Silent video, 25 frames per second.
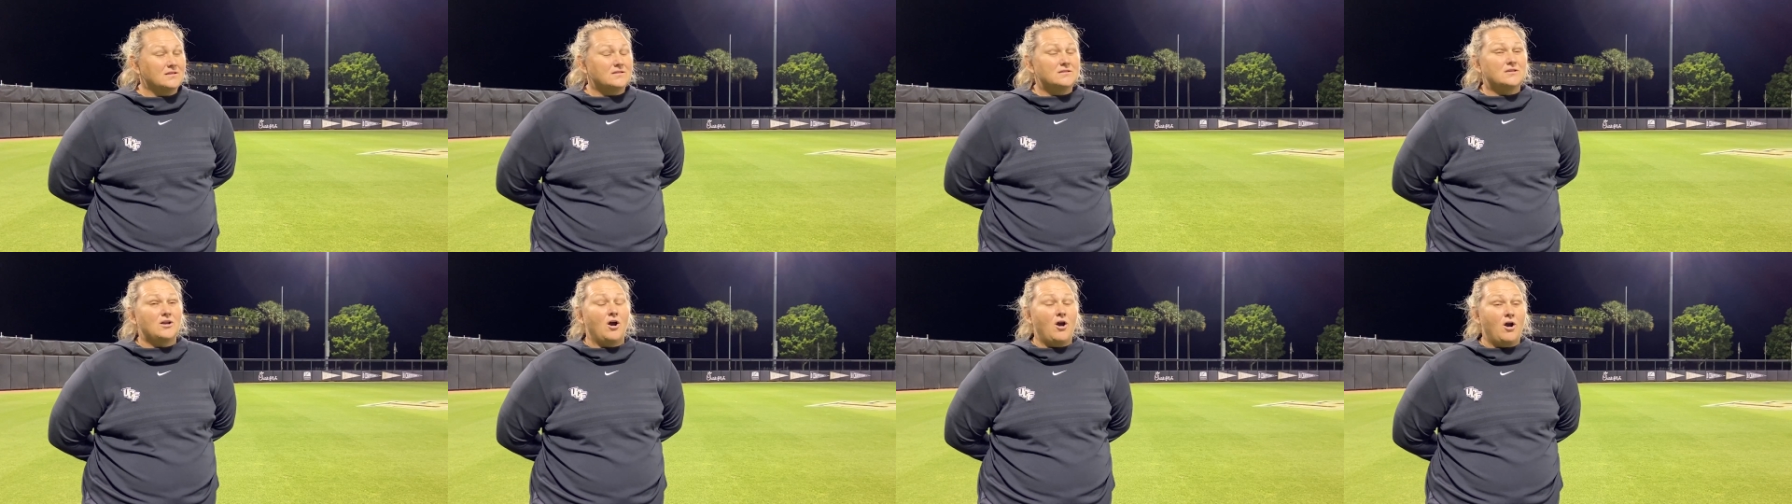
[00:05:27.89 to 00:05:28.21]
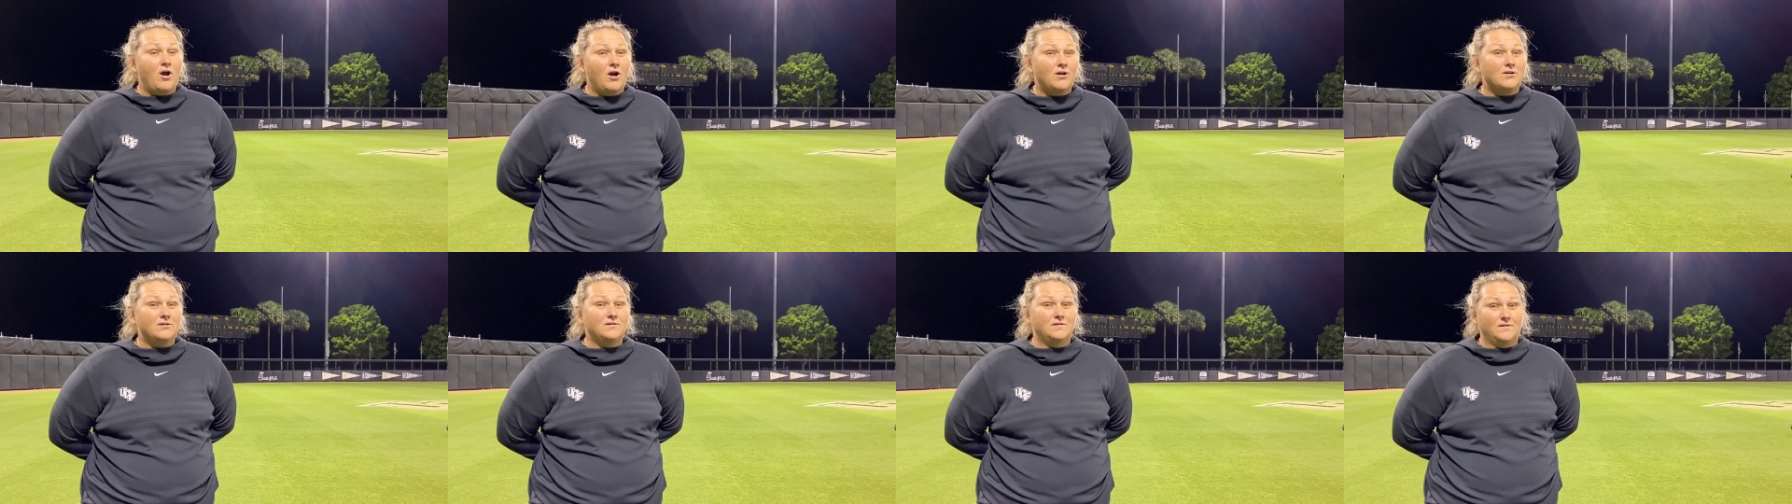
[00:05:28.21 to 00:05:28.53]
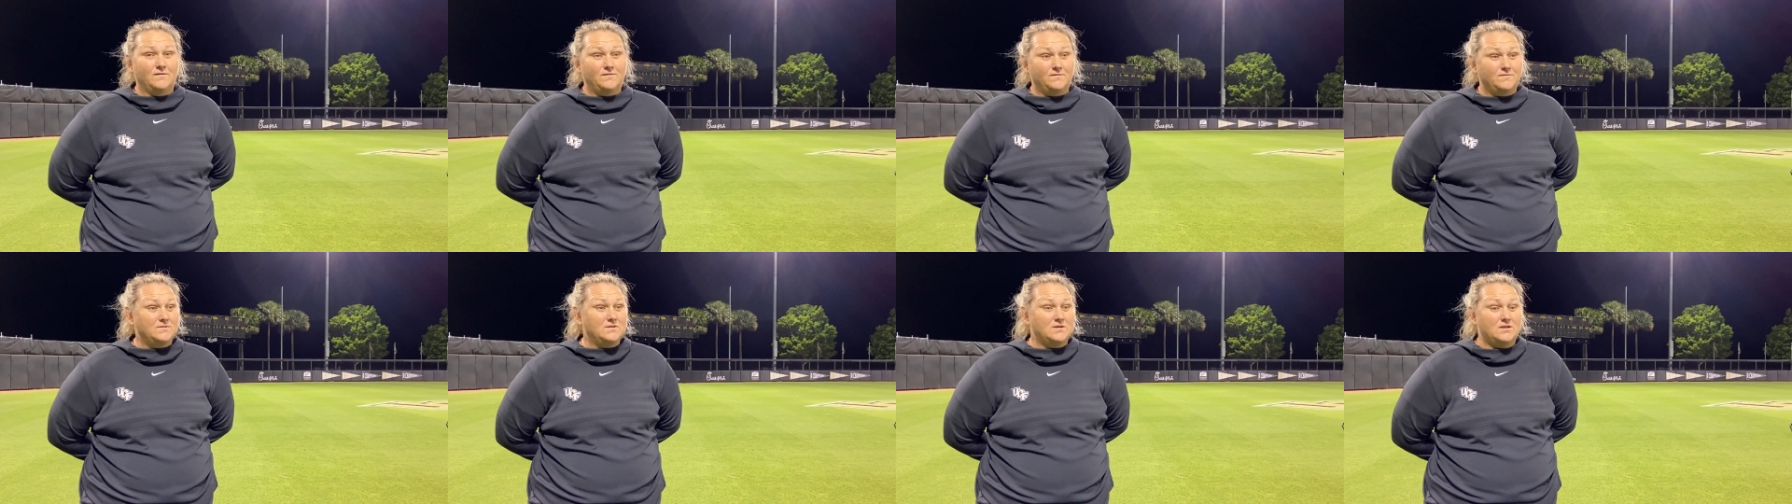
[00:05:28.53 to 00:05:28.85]
It's hard
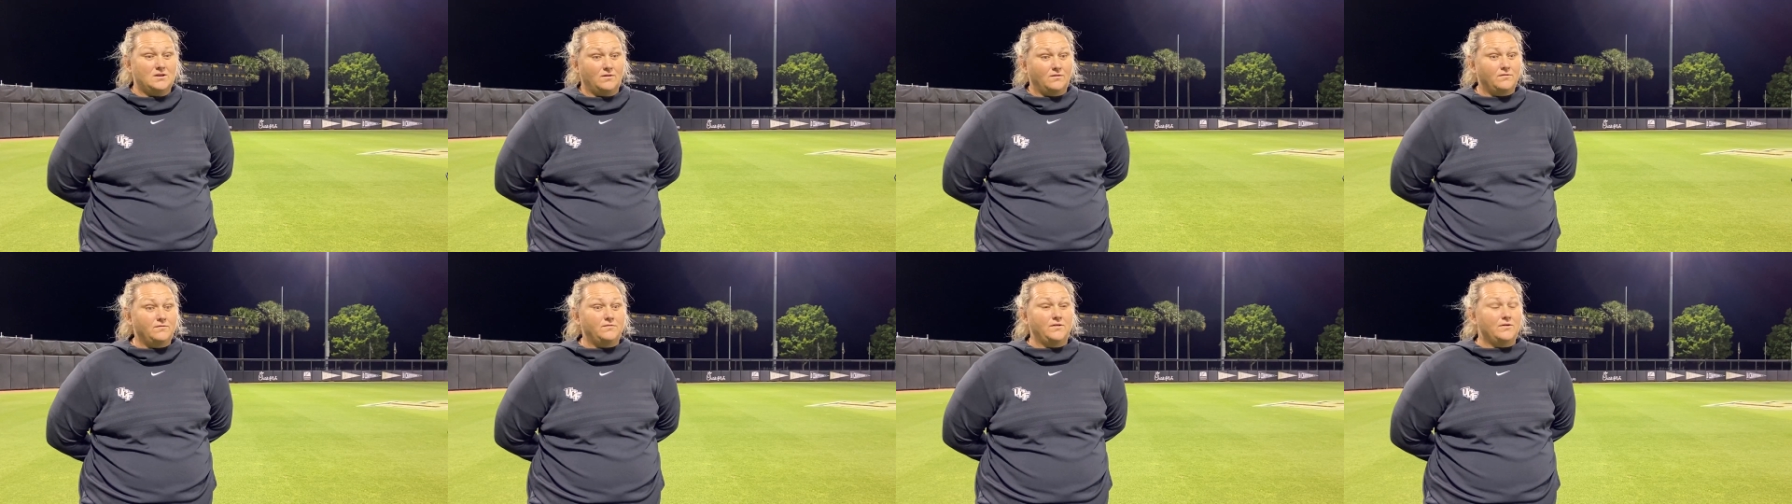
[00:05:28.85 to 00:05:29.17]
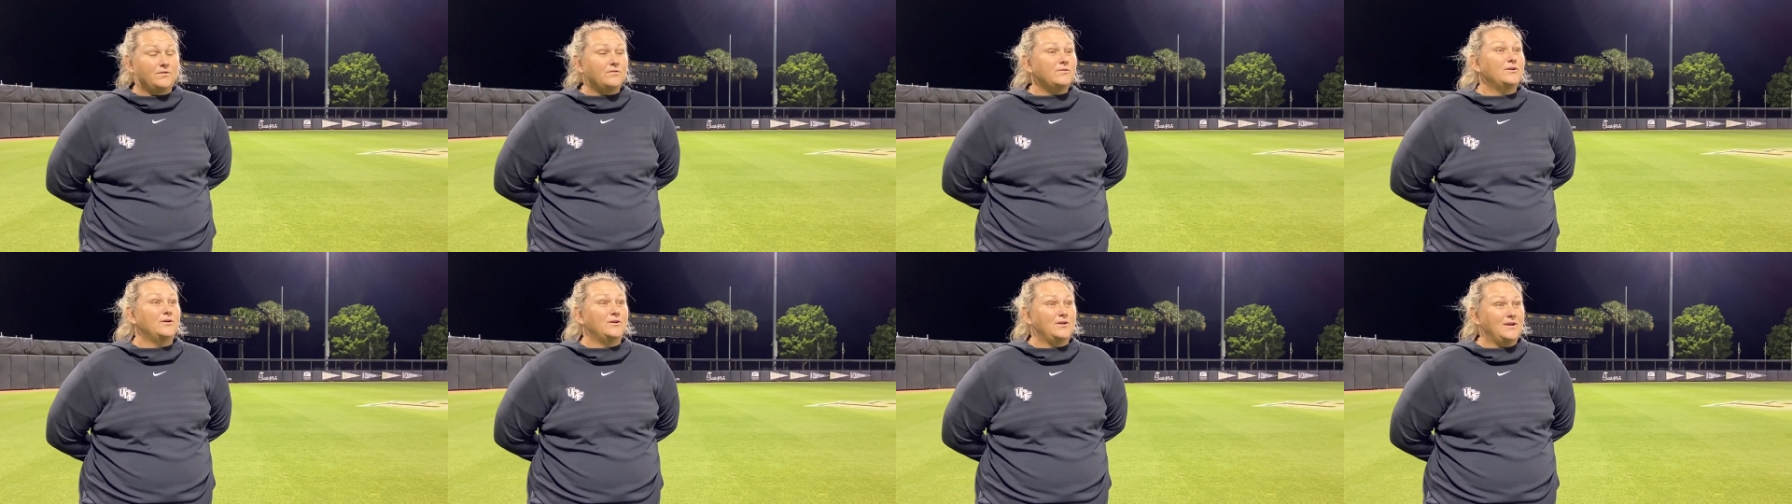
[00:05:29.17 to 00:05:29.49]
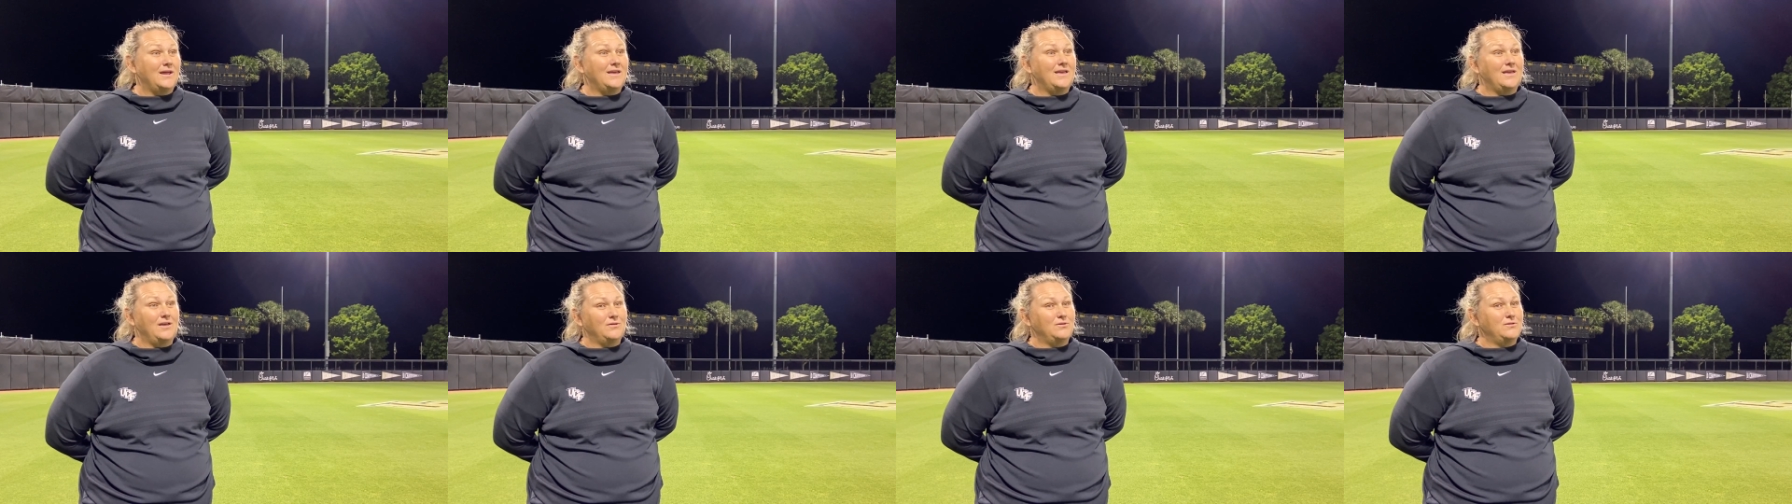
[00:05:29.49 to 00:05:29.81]
to still feel good
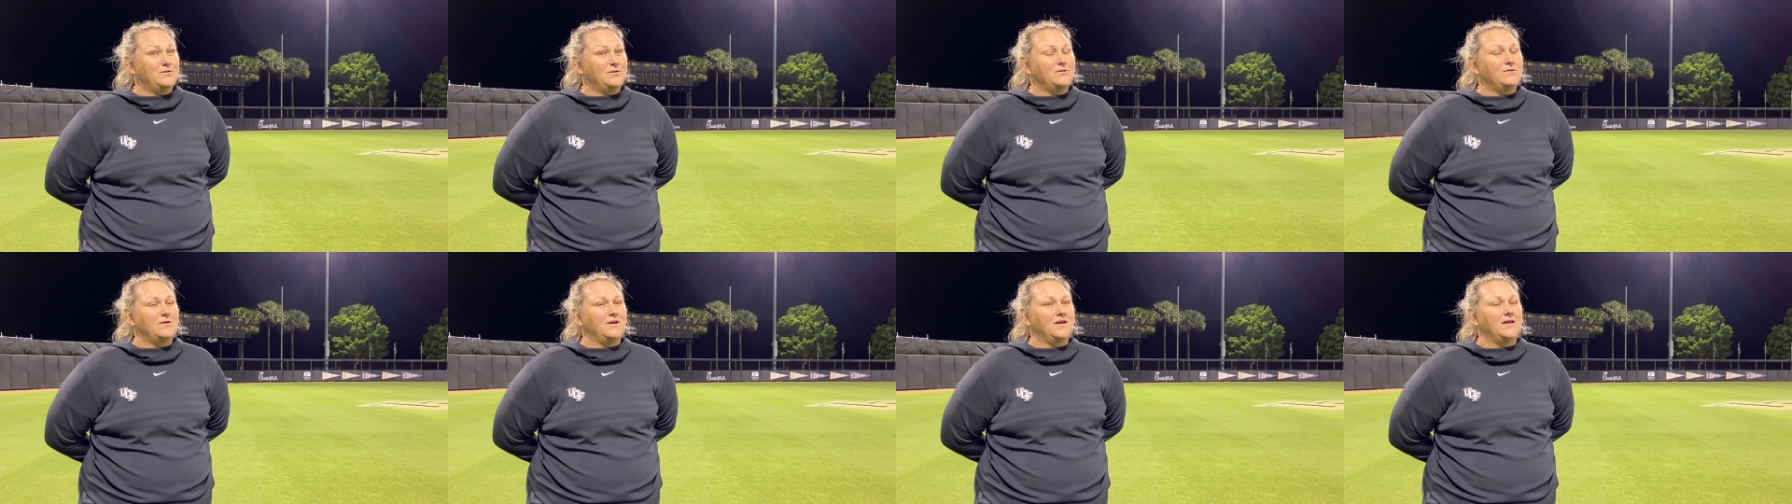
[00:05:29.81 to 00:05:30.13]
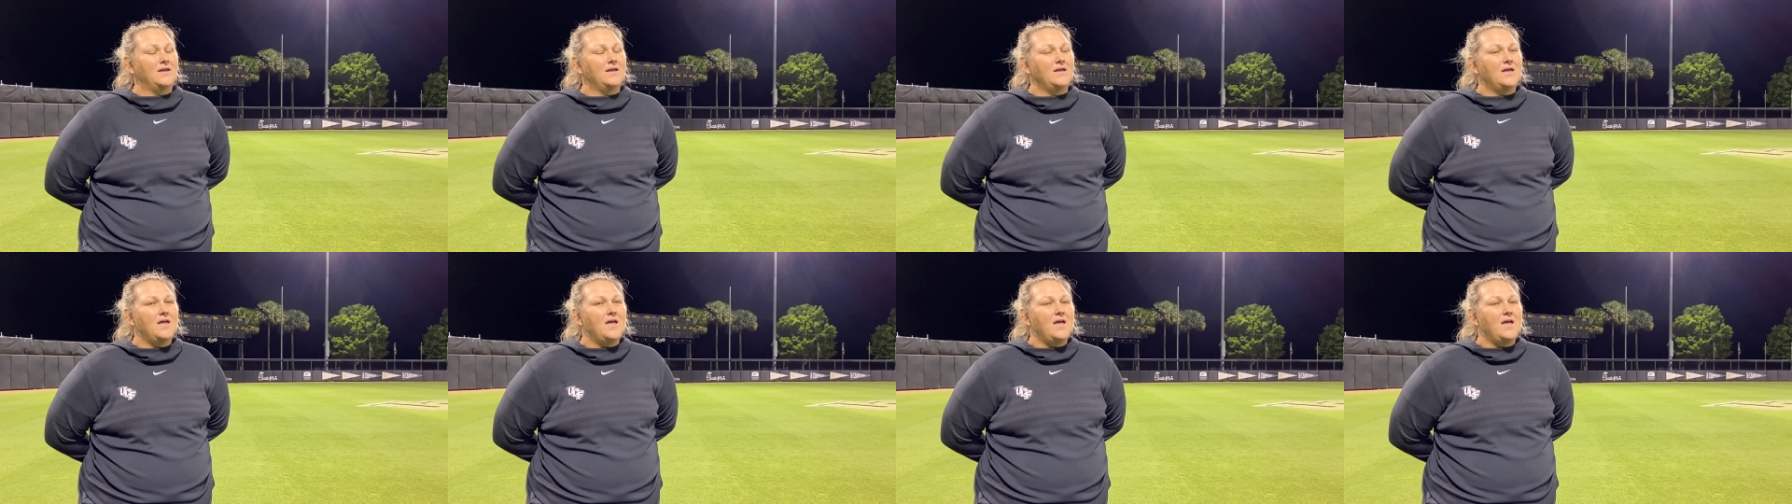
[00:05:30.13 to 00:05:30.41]
and get through it.